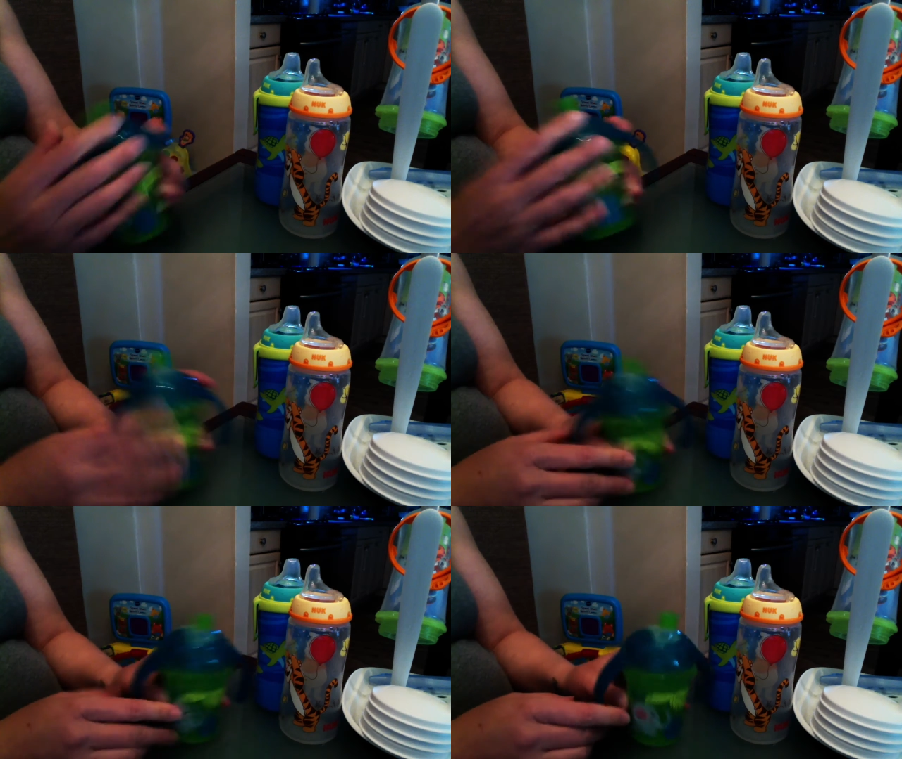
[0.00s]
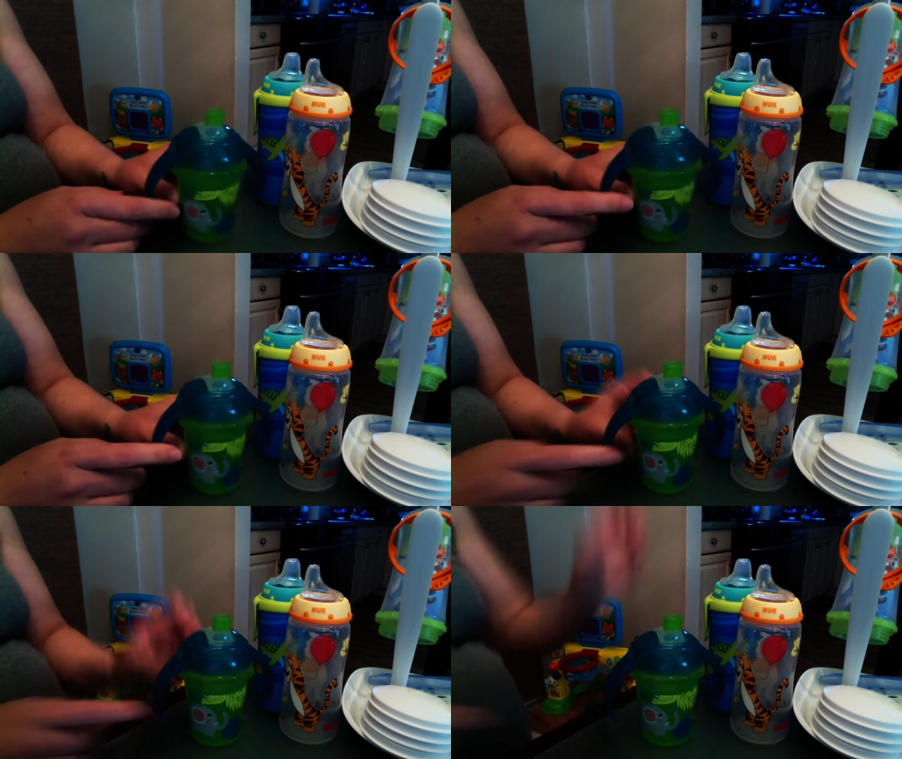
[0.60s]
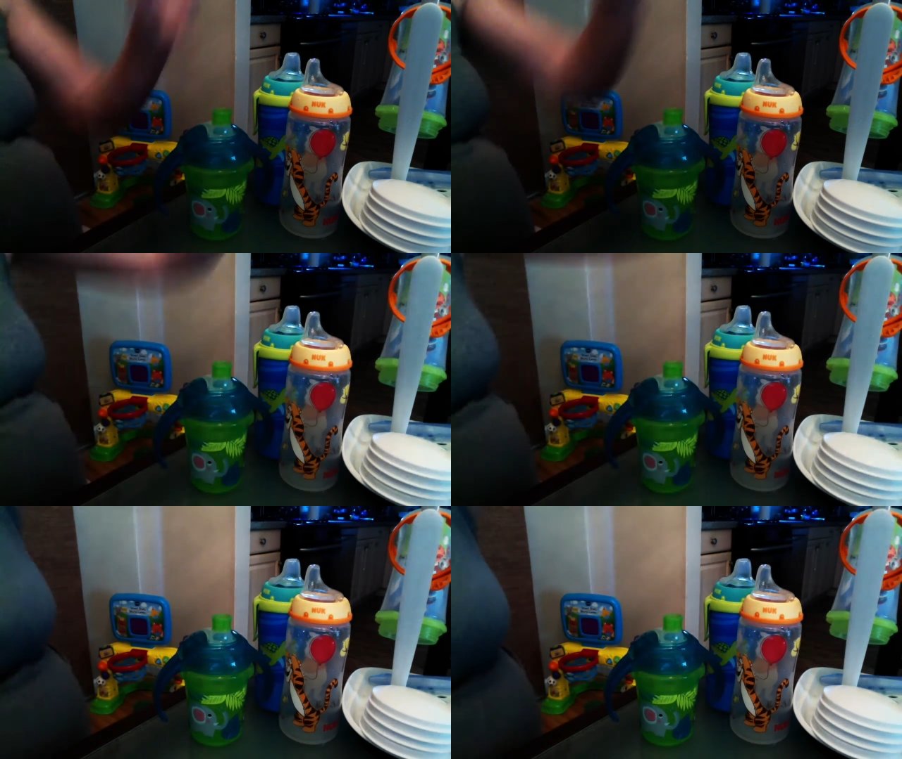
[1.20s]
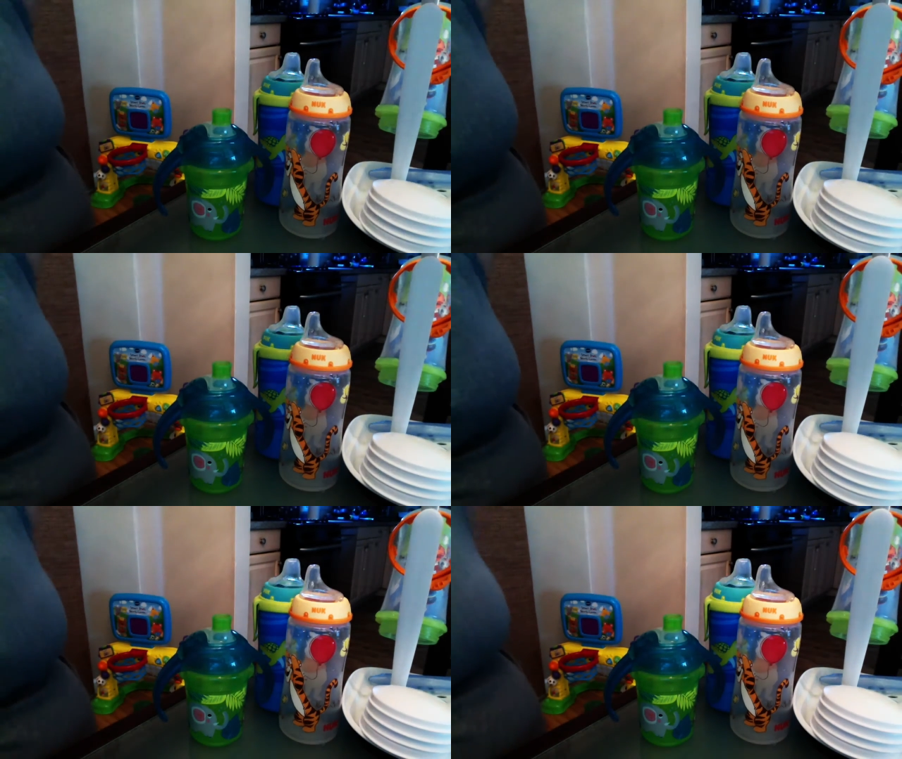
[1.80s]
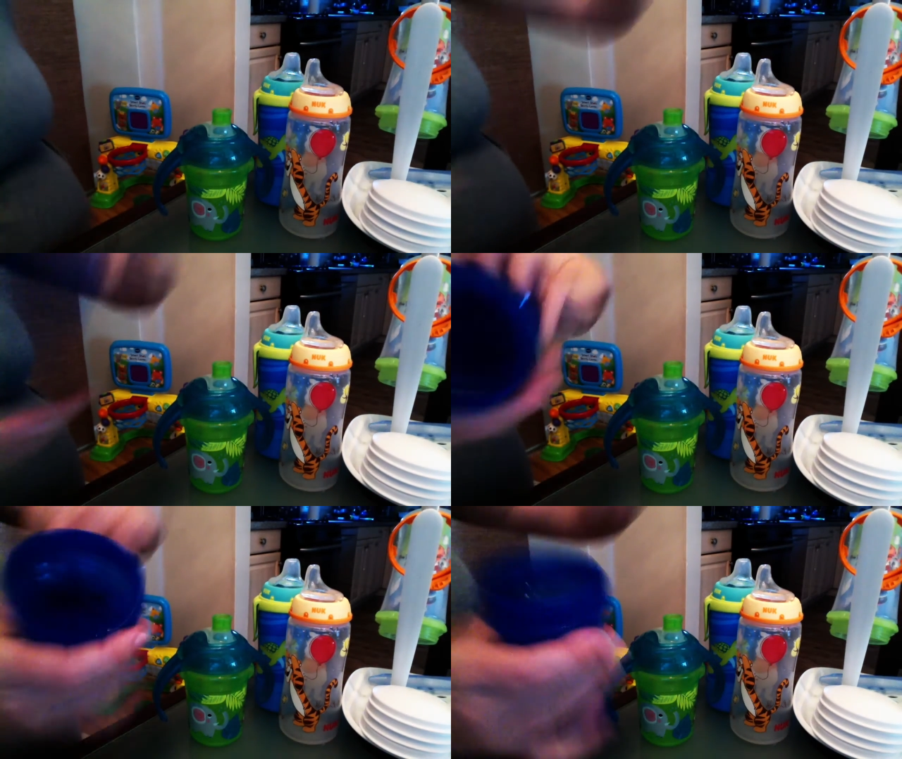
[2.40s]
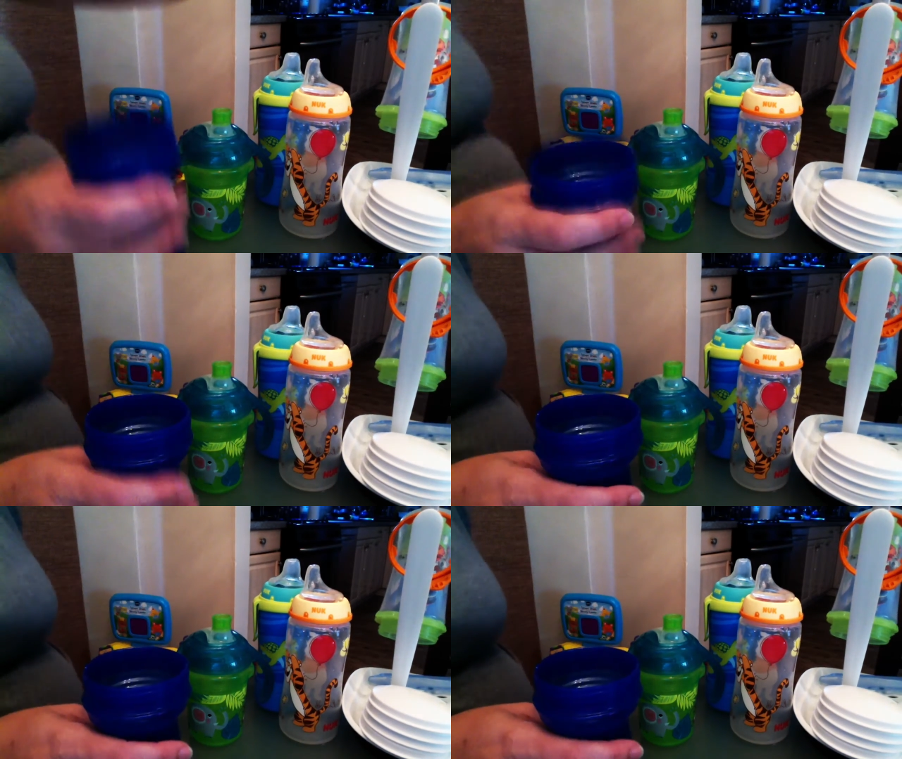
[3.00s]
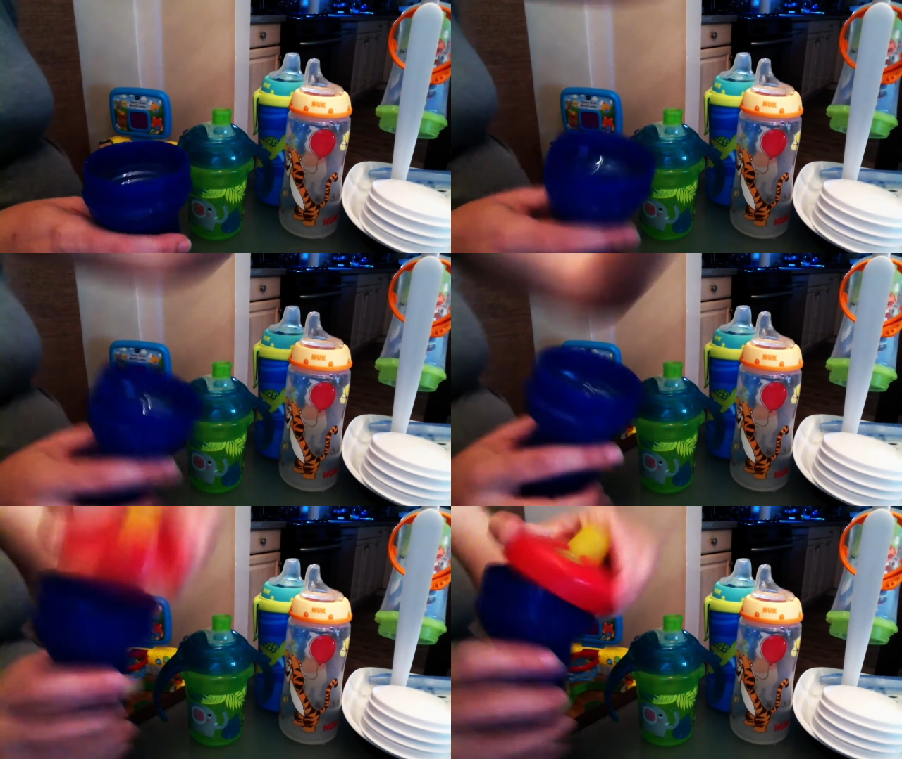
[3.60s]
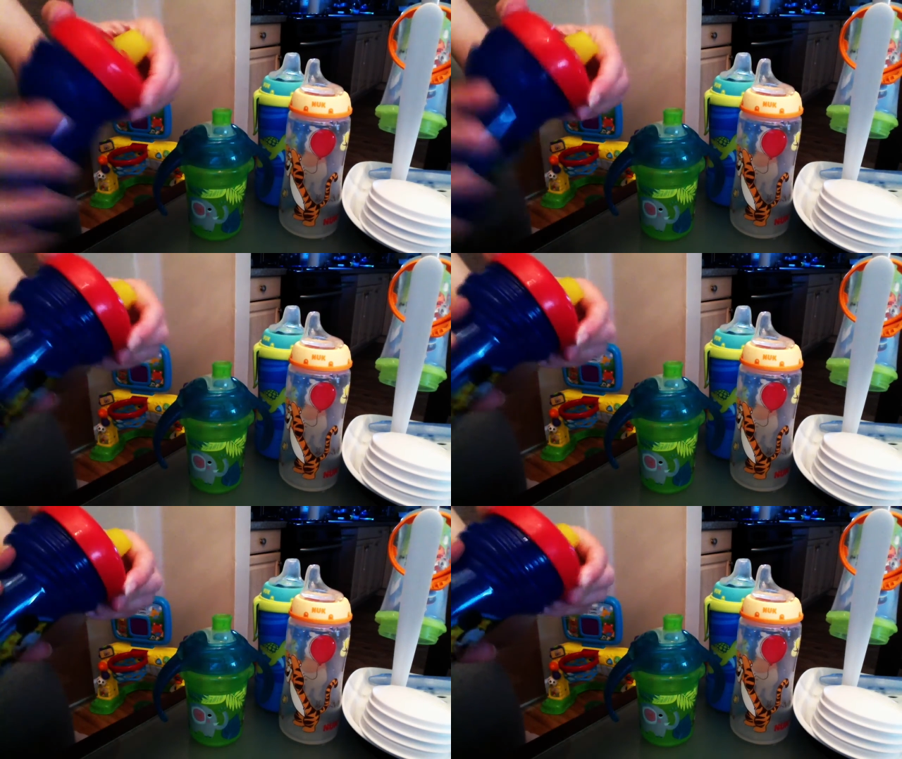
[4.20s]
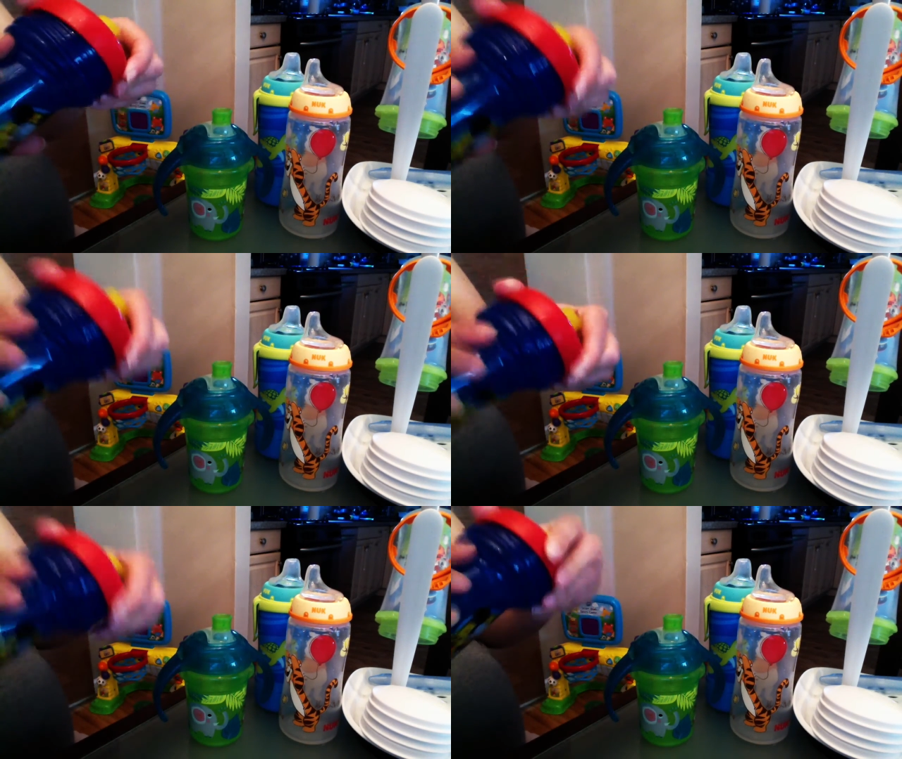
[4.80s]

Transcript: (no speaker visible)